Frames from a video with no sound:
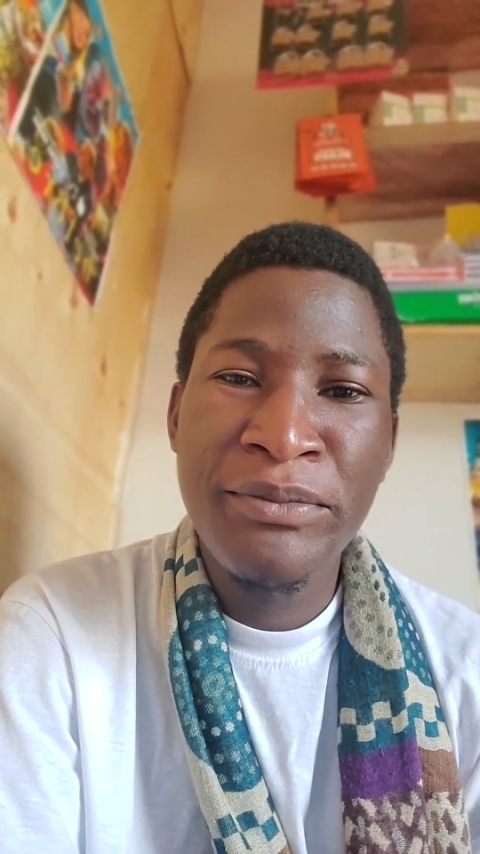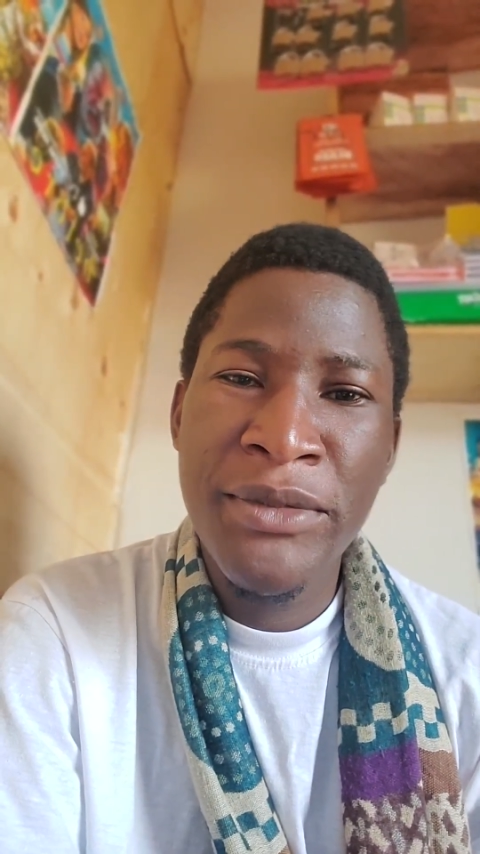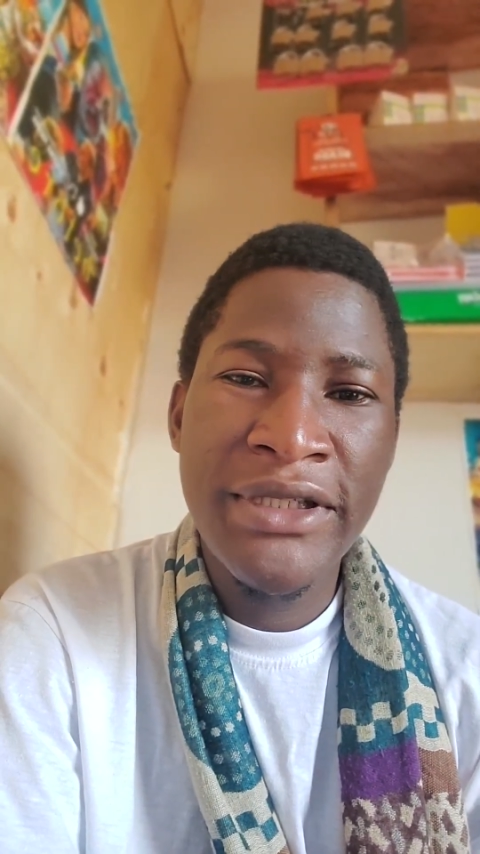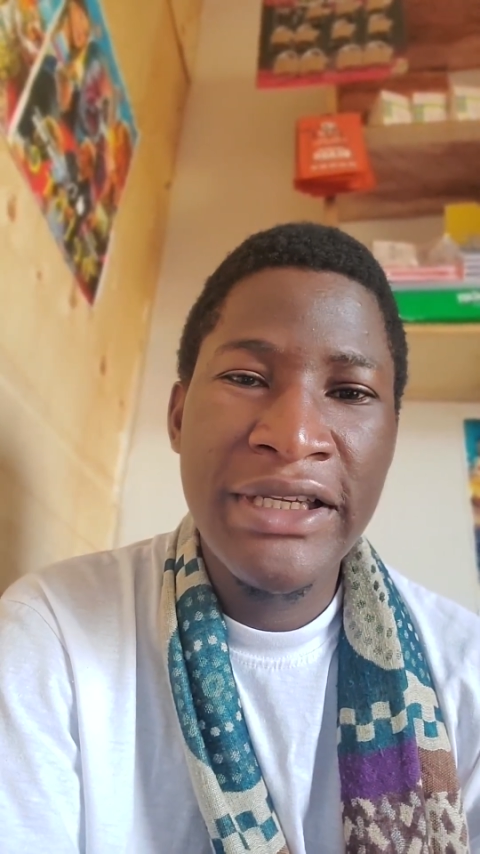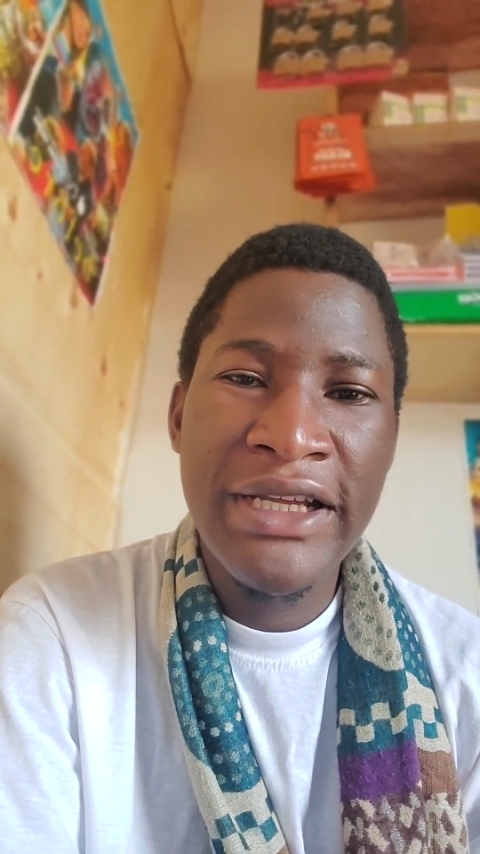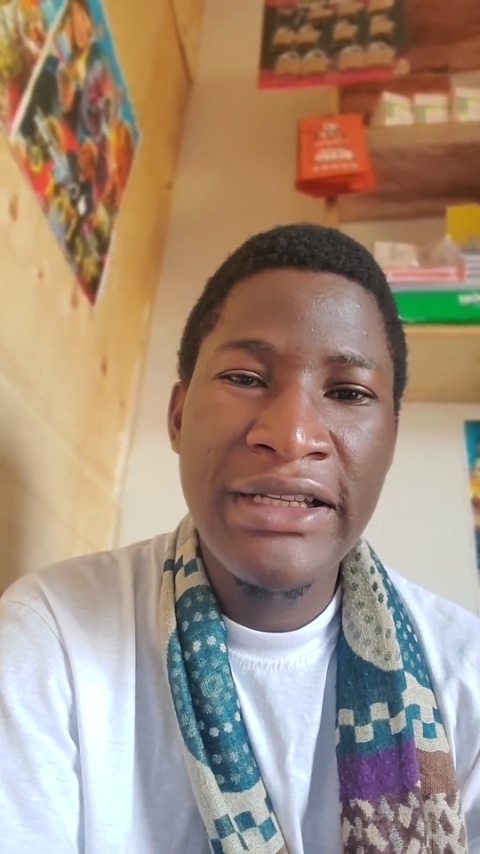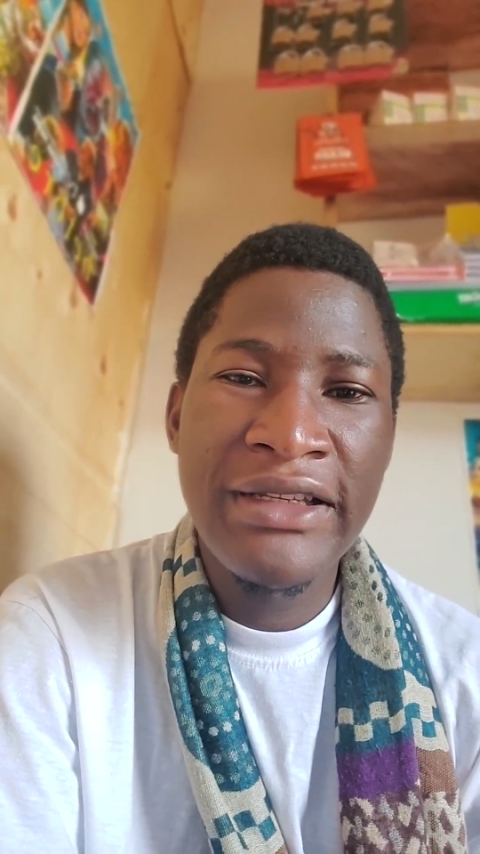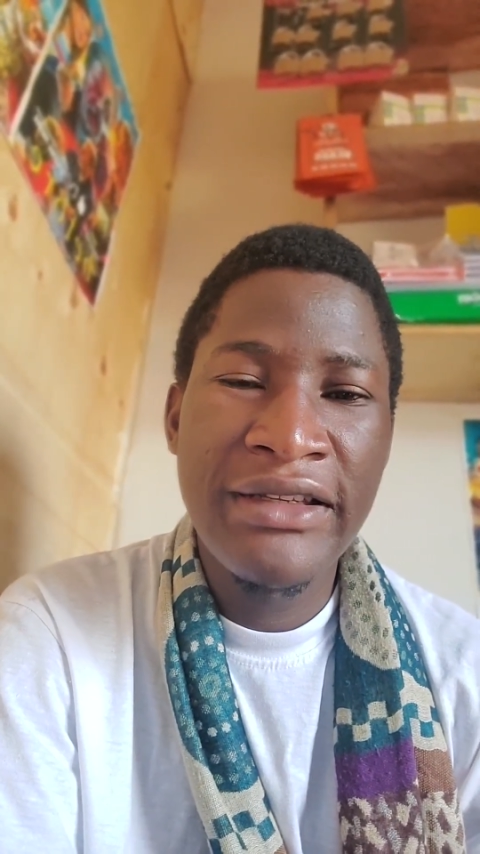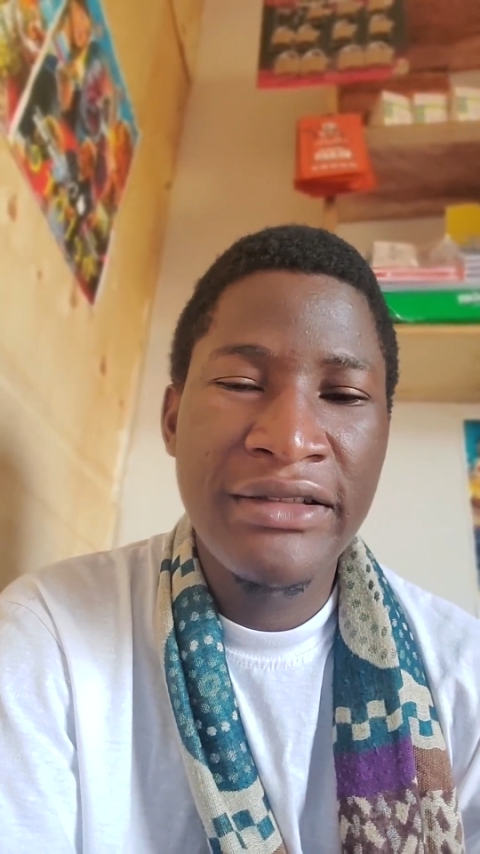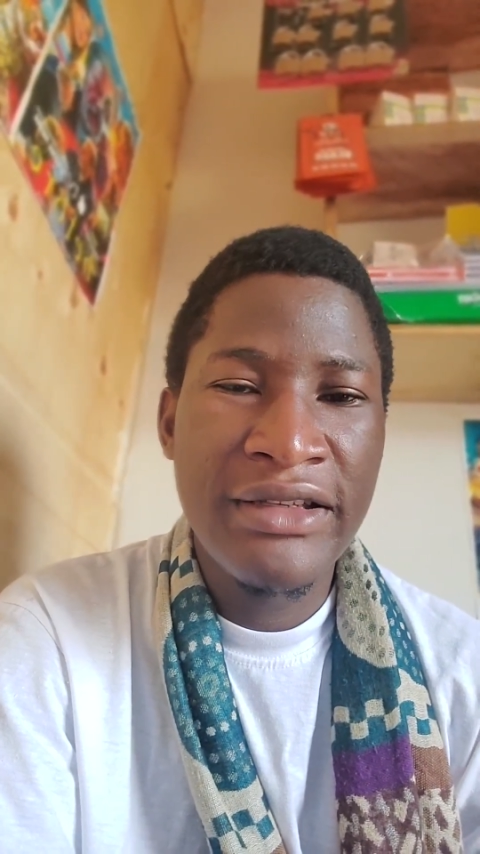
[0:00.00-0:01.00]
basically
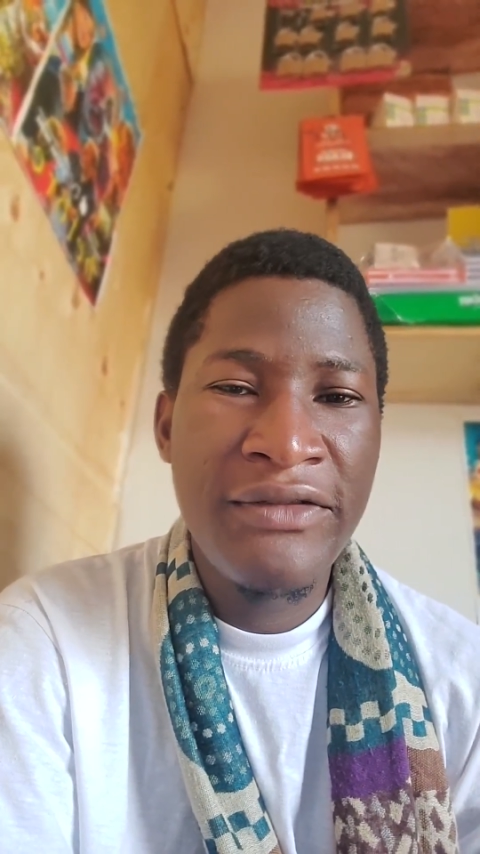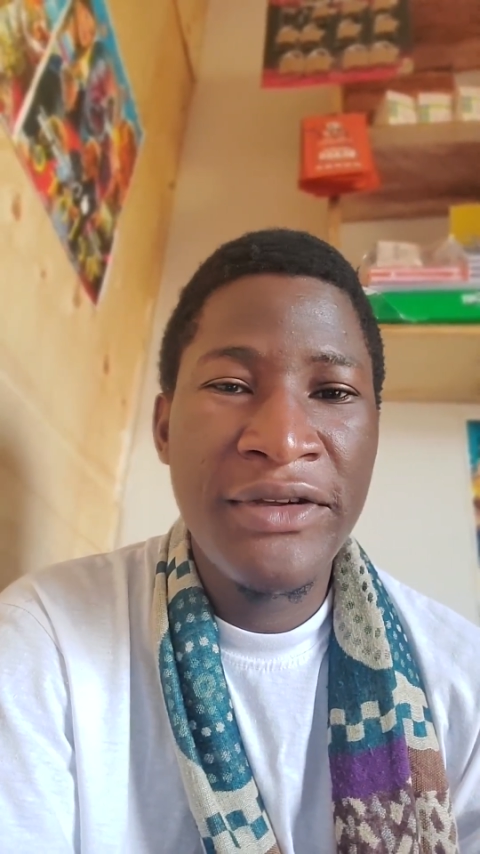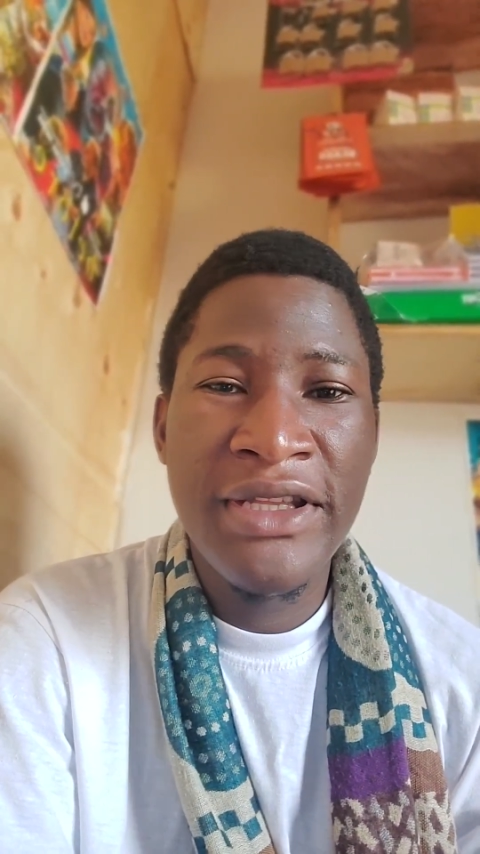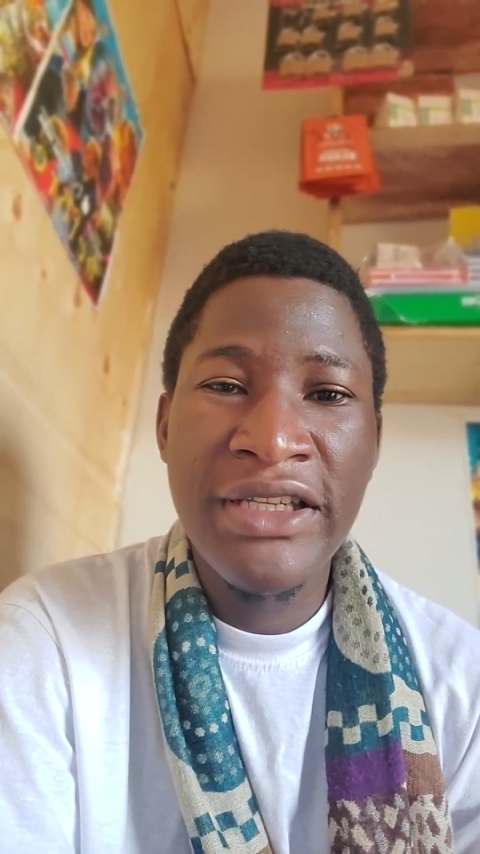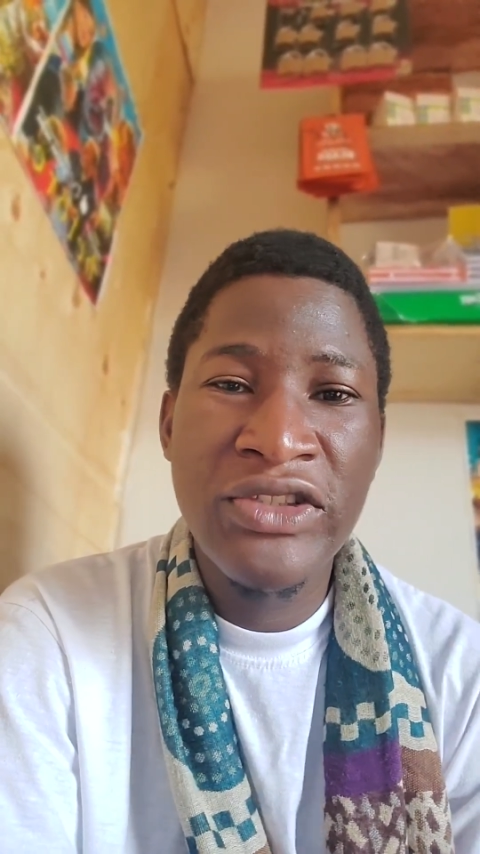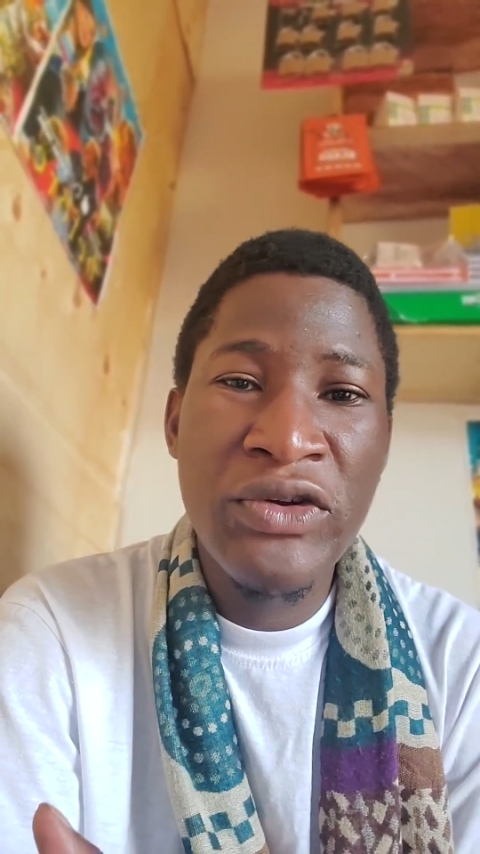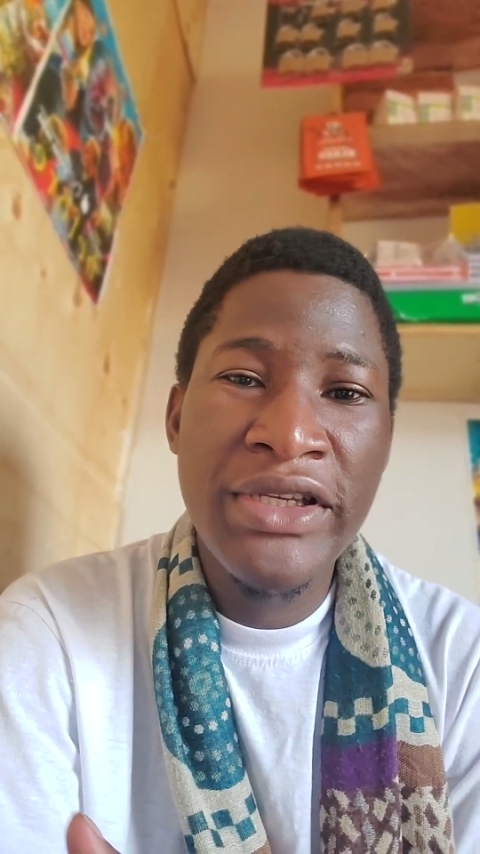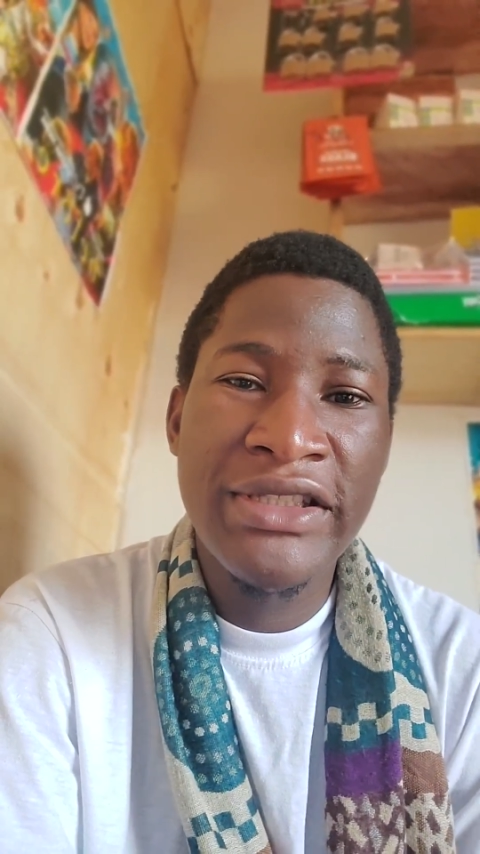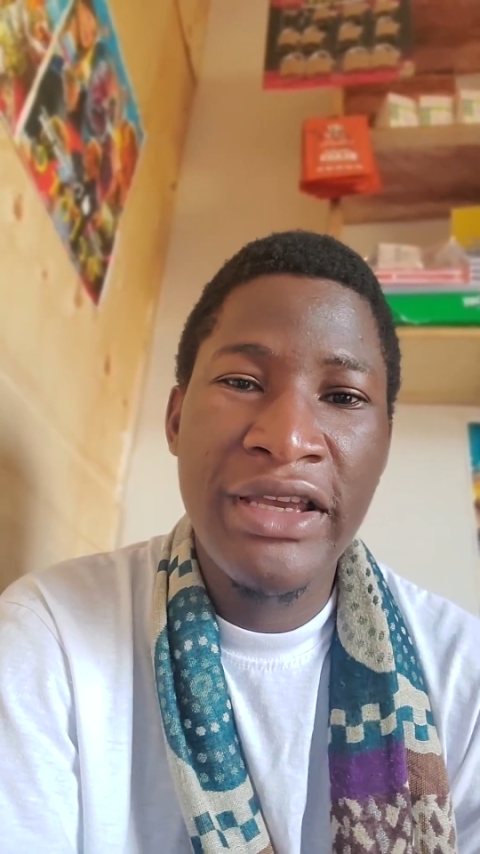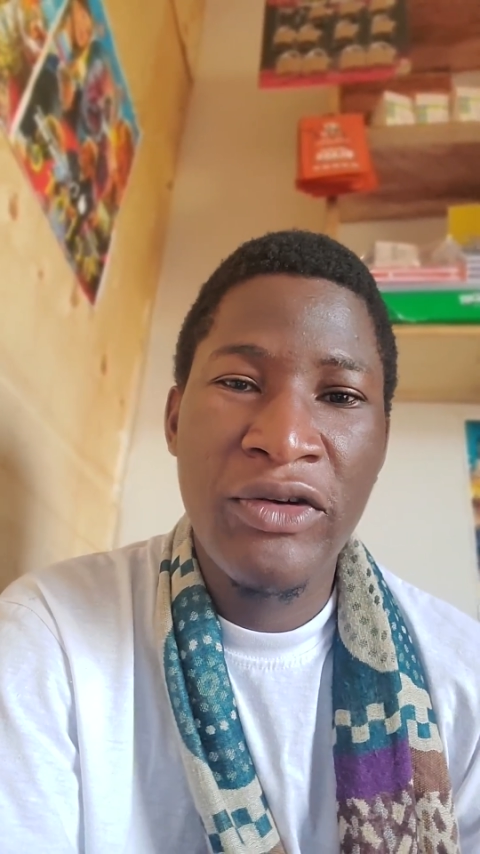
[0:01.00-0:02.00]
everything is
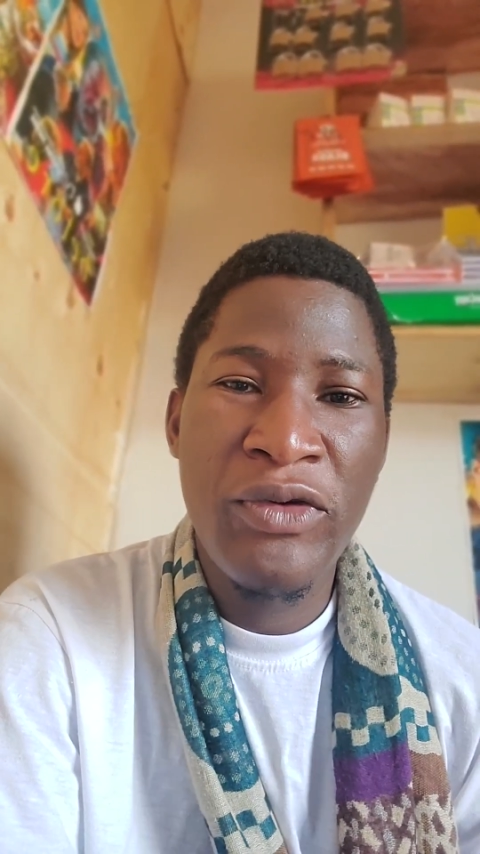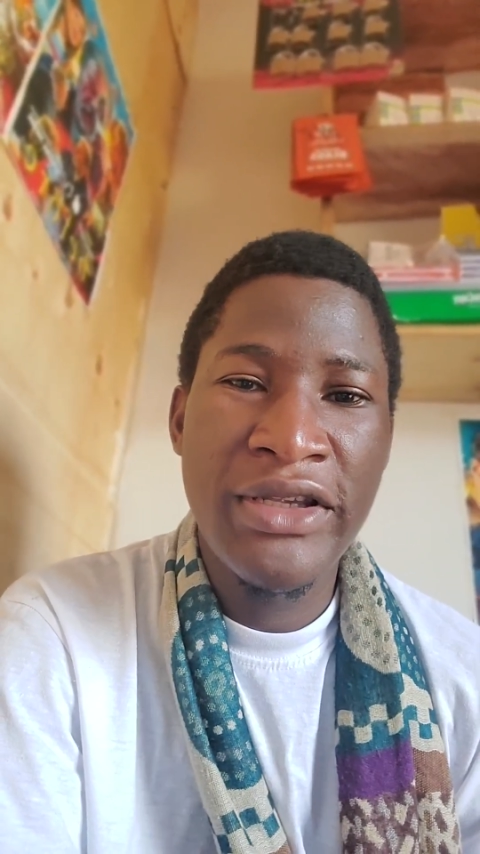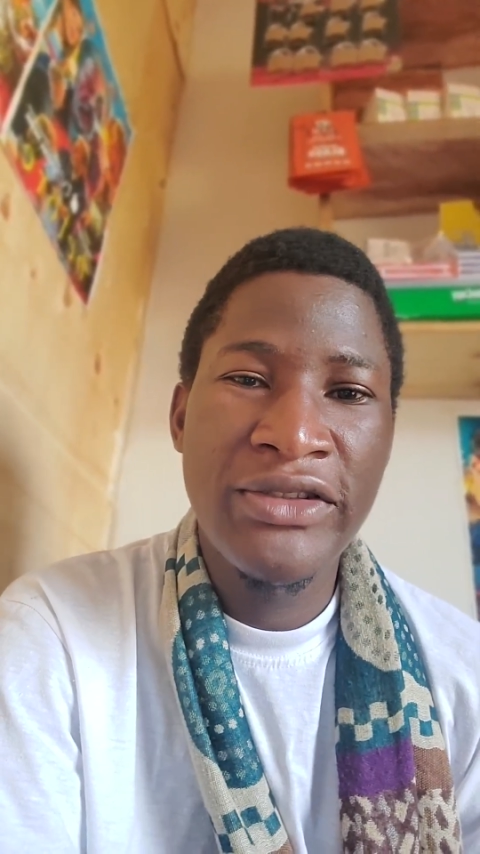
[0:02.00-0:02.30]
going sideways.